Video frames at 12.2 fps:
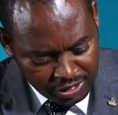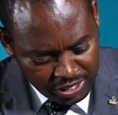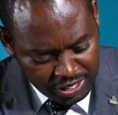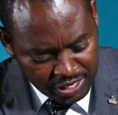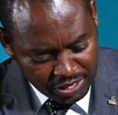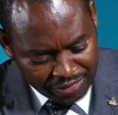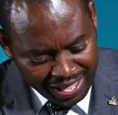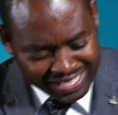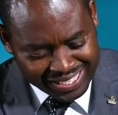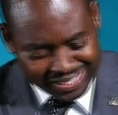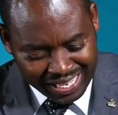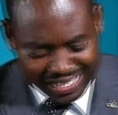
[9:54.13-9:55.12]
Ye
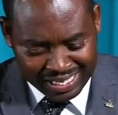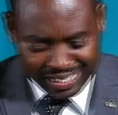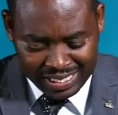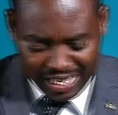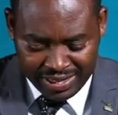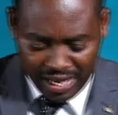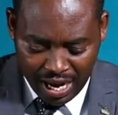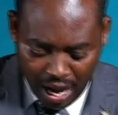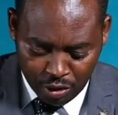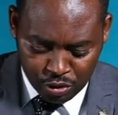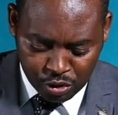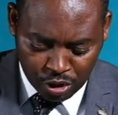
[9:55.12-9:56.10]
that stand in the
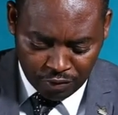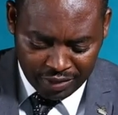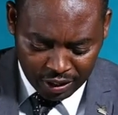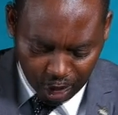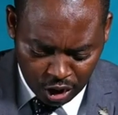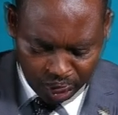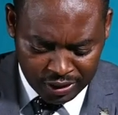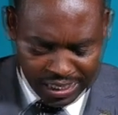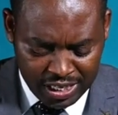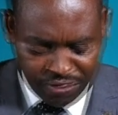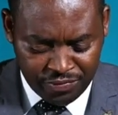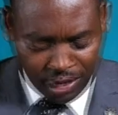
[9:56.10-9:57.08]
house of the Lord,
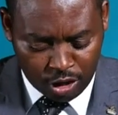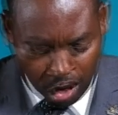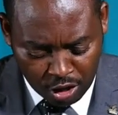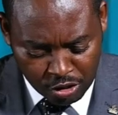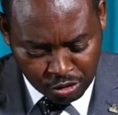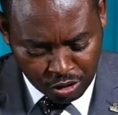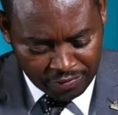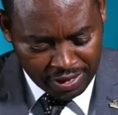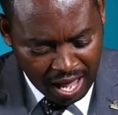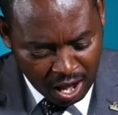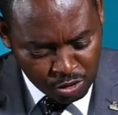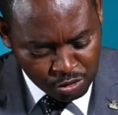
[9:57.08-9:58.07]
in the courts of
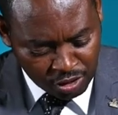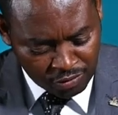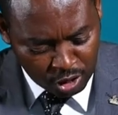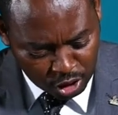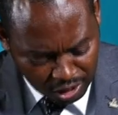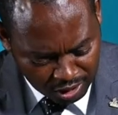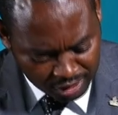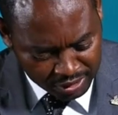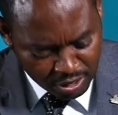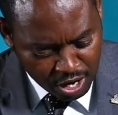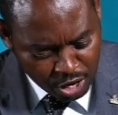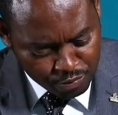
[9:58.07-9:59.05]
the house of our
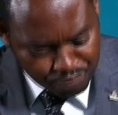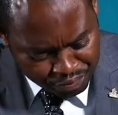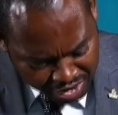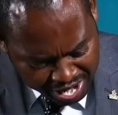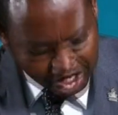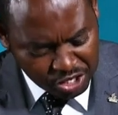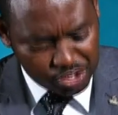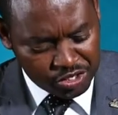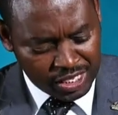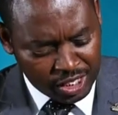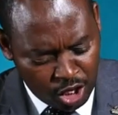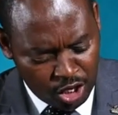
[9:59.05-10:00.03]
God.
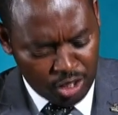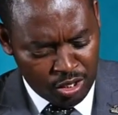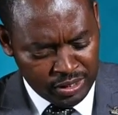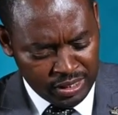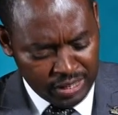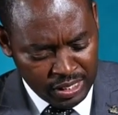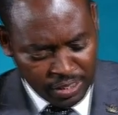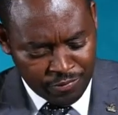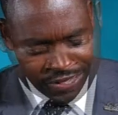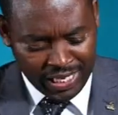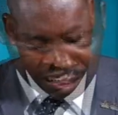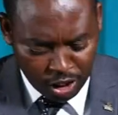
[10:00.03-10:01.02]
Praise the Lord,
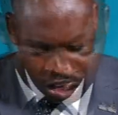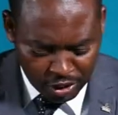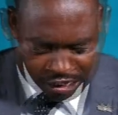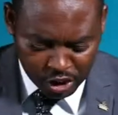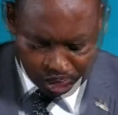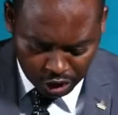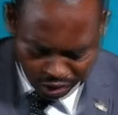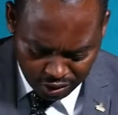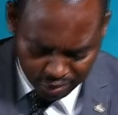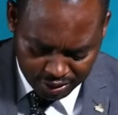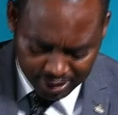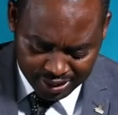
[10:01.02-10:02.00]
for the Lord is
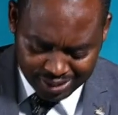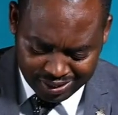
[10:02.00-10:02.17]
good.